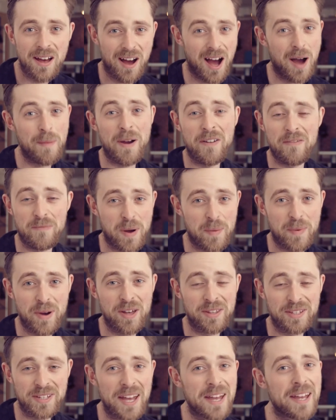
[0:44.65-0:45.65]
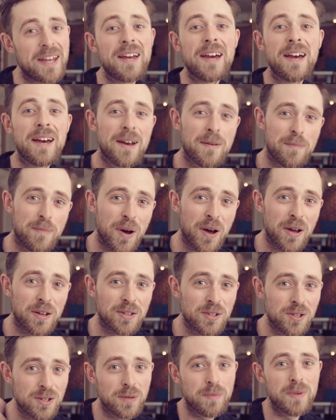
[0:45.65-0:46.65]
I'm having my birthday,
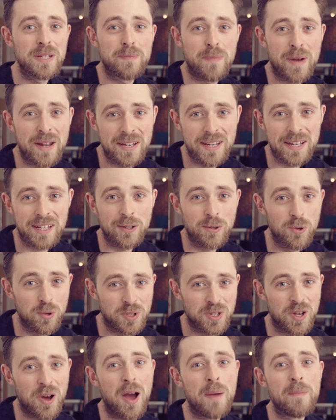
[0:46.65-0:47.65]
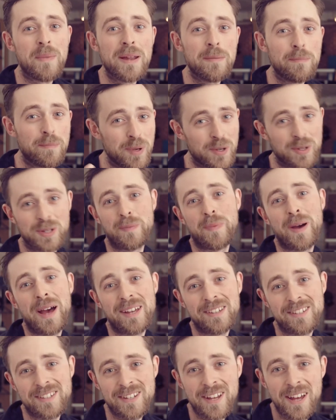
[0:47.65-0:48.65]
but you could be spending your time in
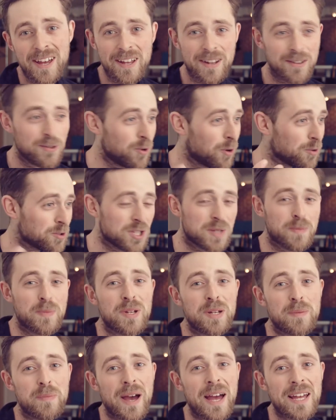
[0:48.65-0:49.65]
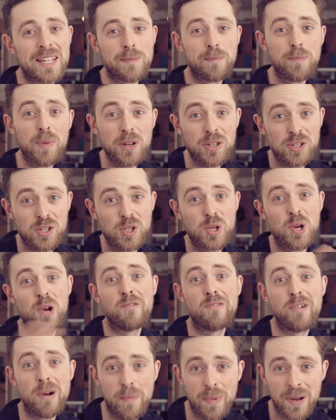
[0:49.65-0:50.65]
Budapest. Not just Budapest, but
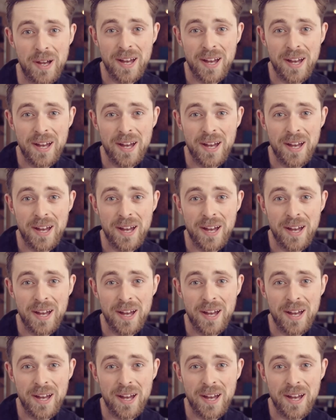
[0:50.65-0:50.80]
Europe.